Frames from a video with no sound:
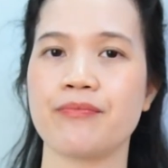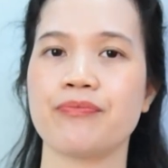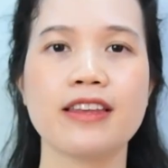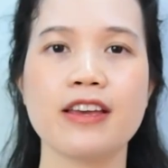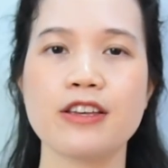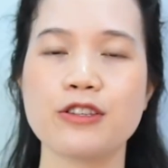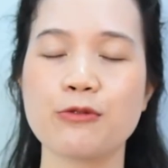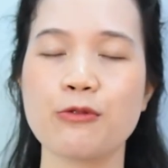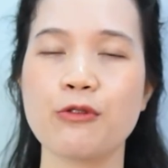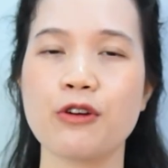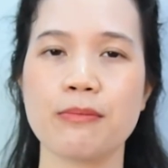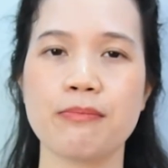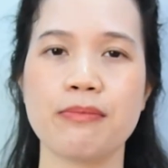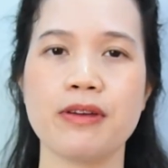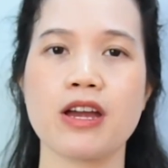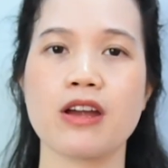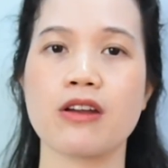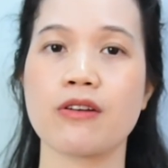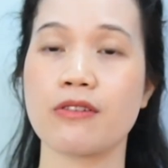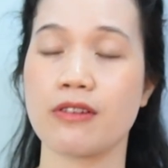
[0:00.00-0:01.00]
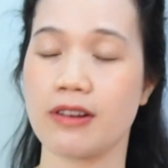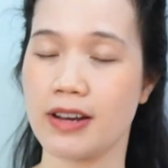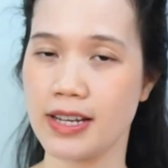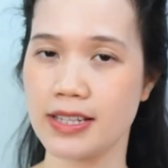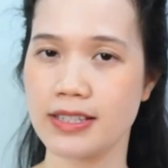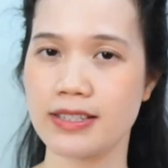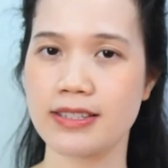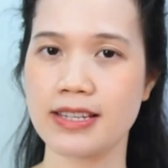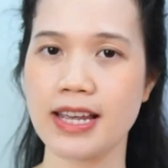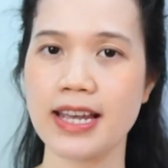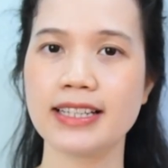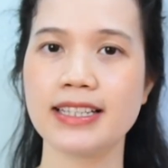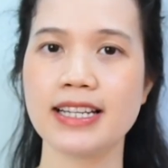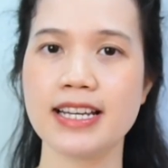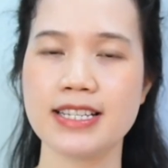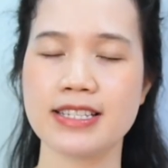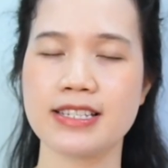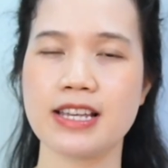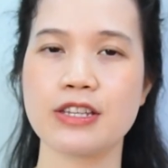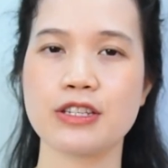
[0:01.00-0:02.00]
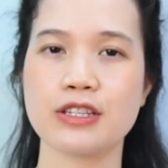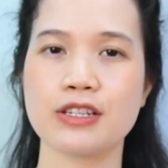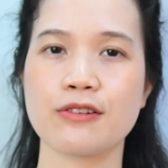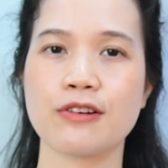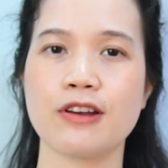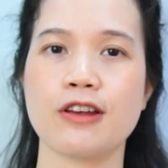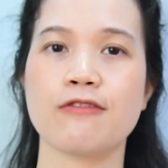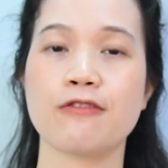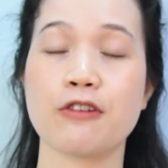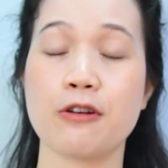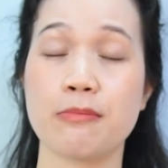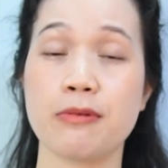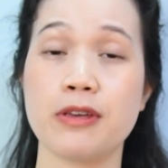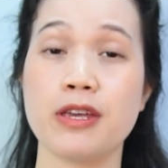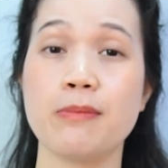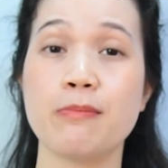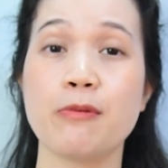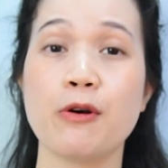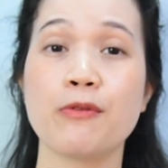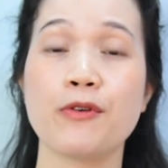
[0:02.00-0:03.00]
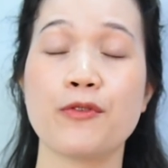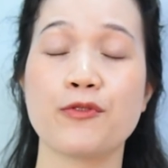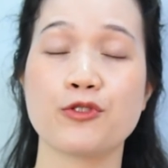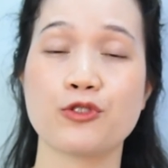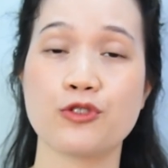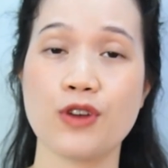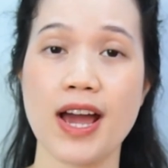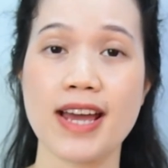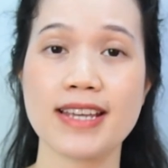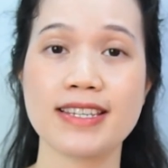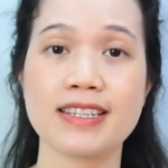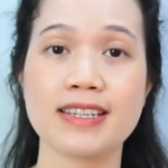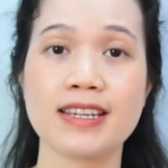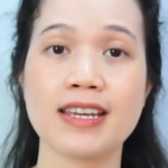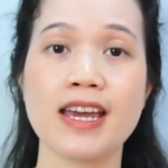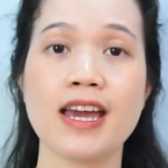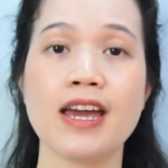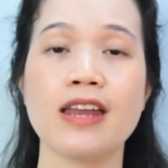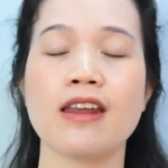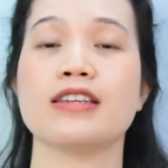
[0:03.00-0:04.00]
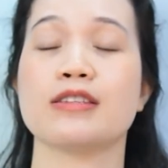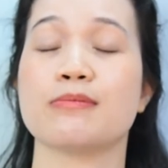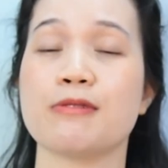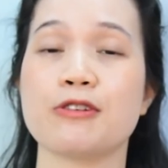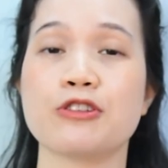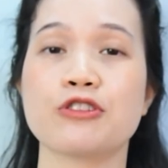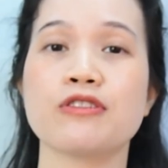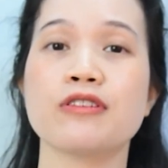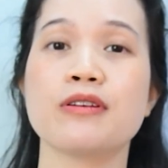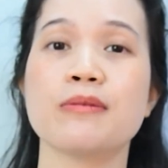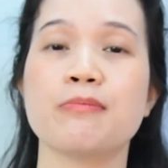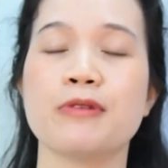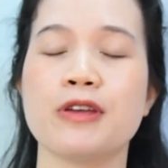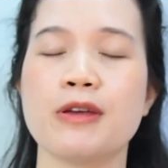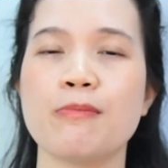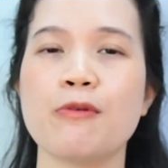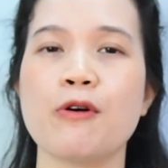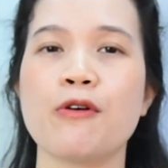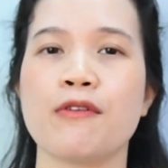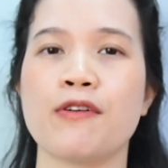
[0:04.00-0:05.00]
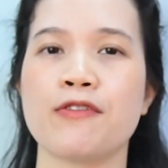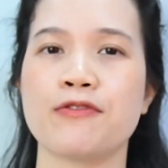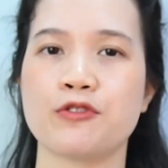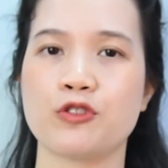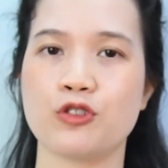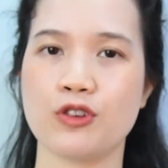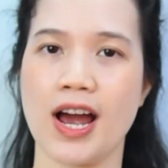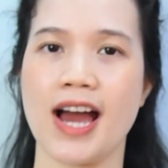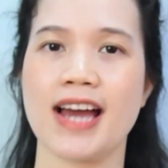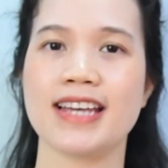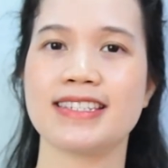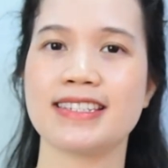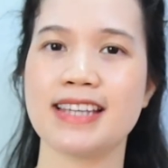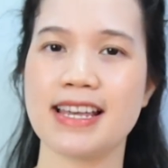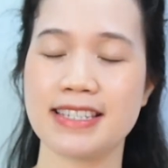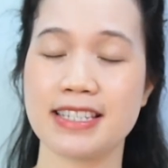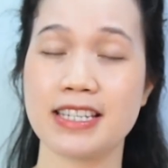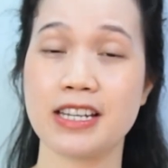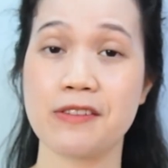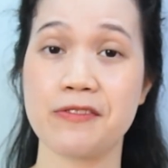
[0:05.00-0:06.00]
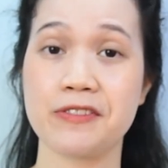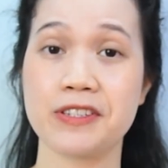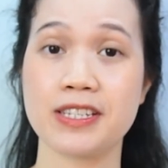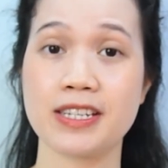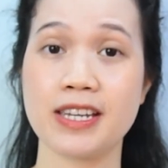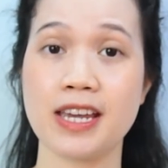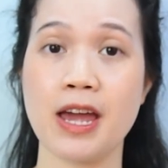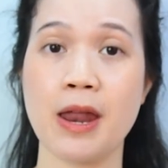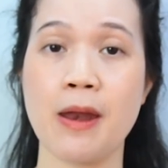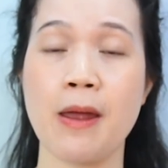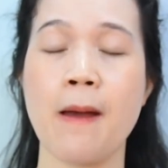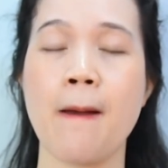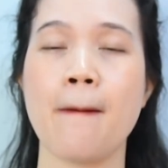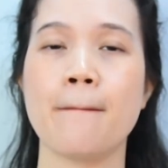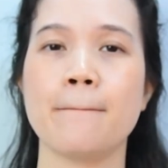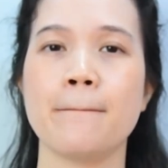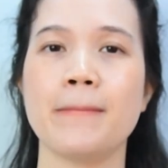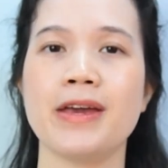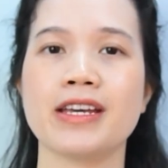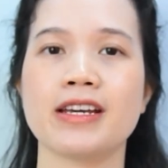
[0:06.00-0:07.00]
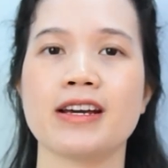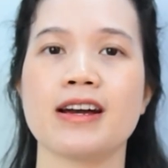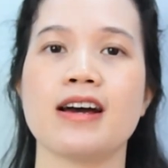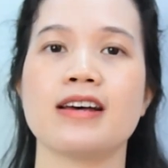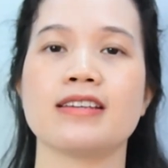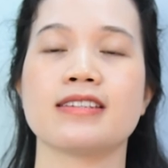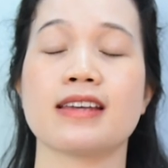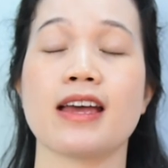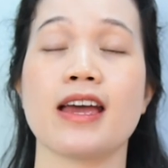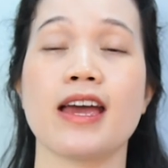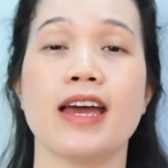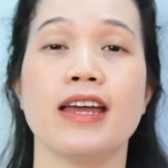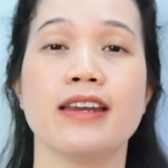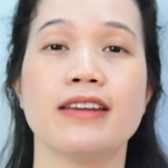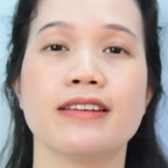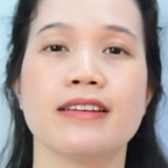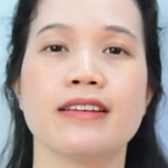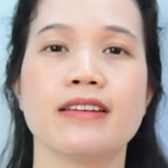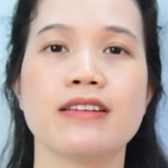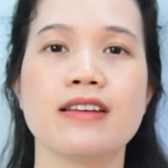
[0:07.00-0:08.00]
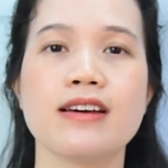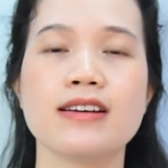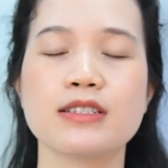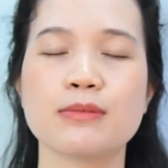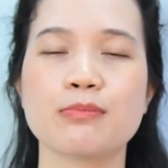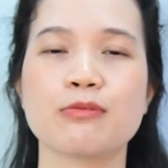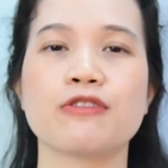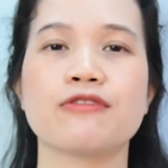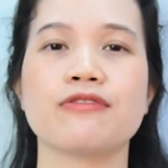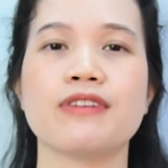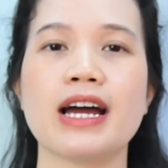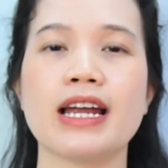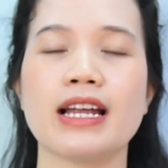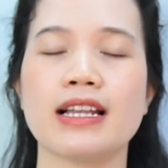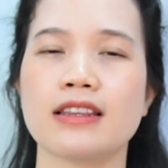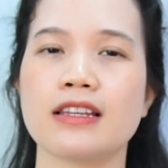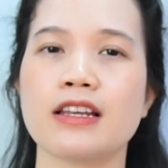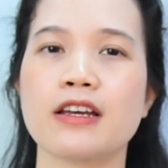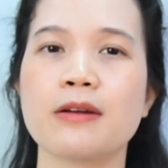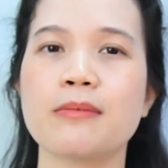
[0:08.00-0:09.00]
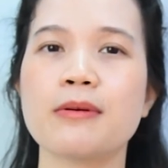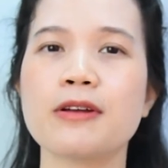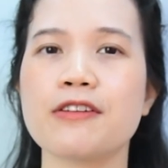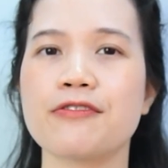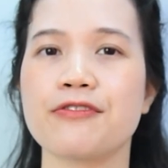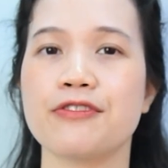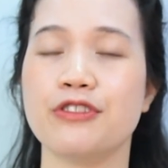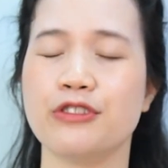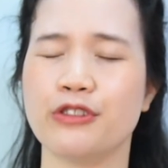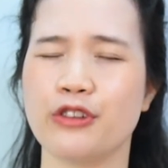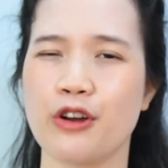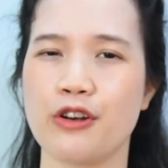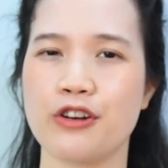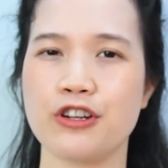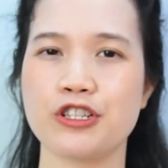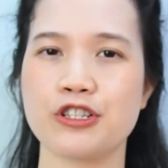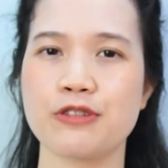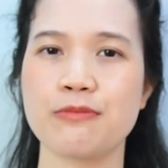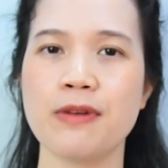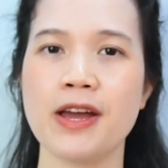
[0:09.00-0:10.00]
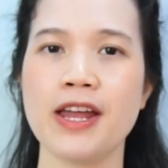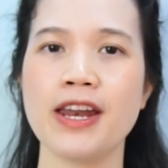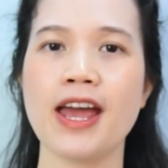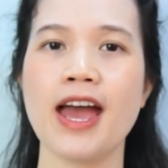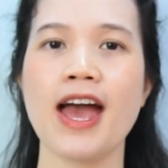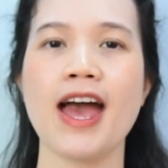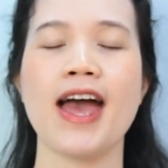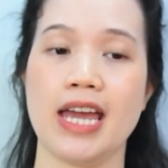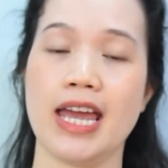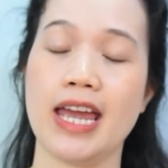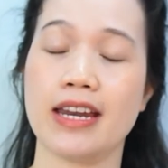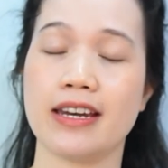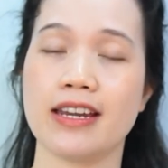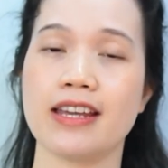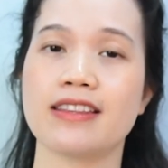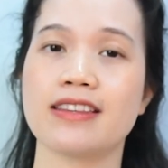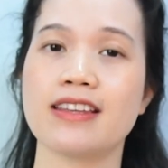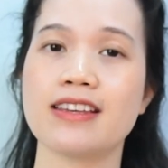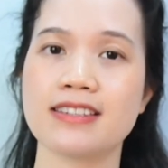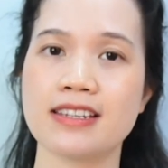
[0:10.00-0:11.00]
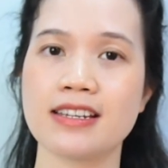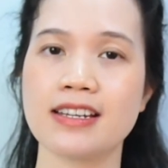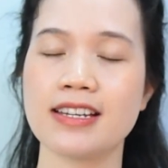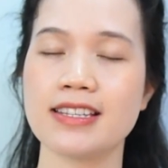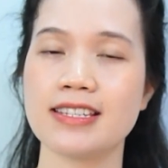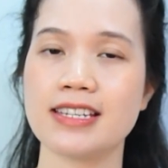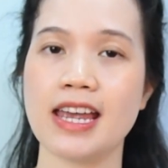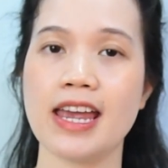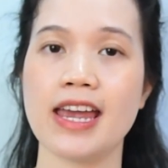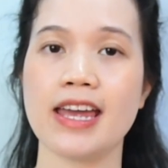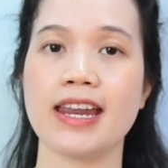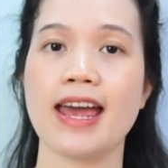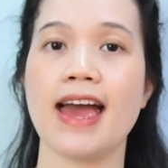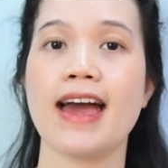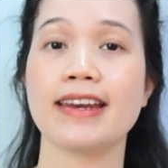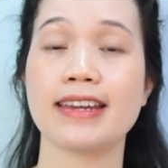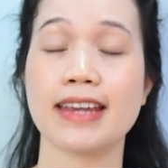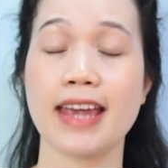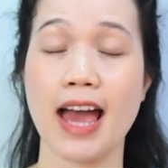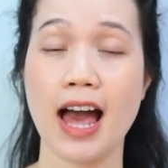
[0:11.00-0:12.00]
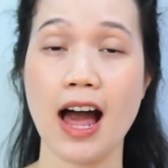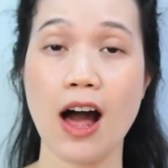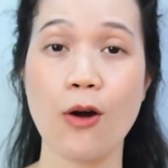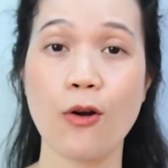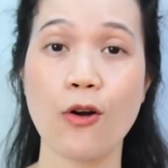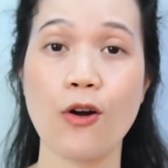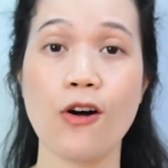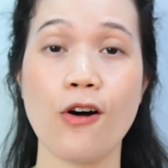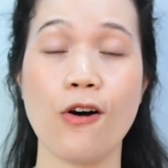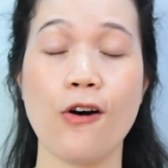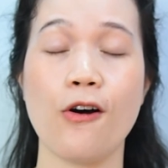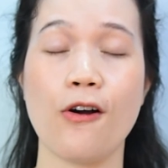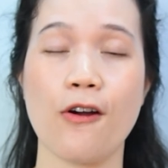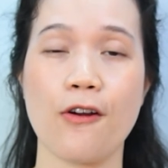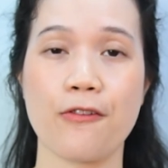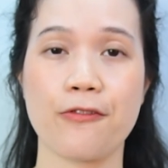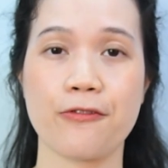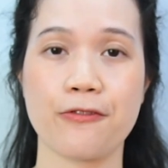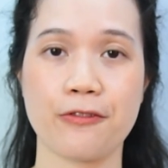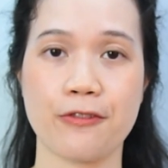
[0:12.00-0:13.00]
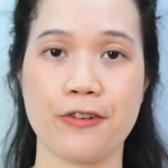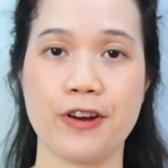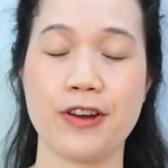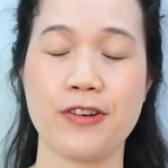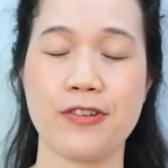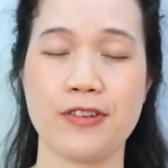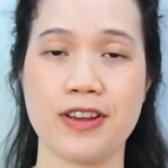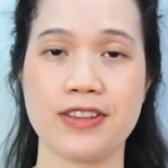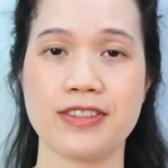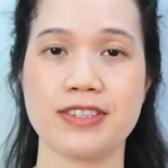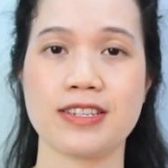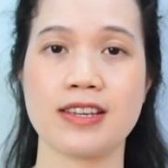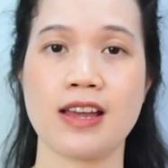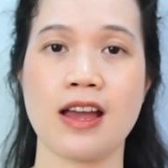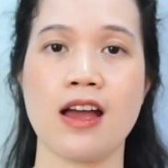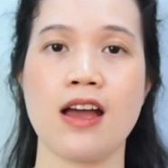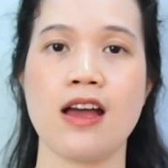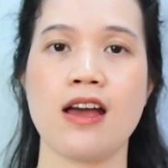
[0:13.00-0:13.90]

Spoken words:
This would be a great daily sunscreen for people with dry skin, especially people with dry, sensitive skin, because it does provide a little bit of nourishment and it doesn't contain any alcohol or fragrance.